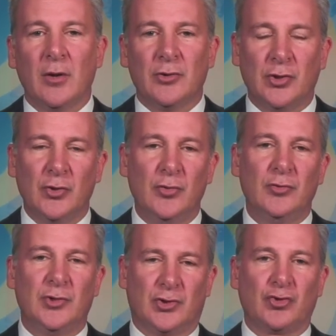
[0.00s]
to
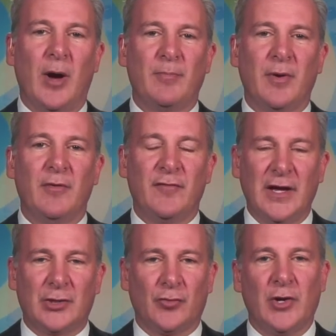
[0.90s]
the Trump
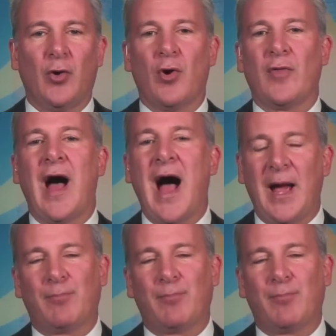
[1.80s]
victory or the high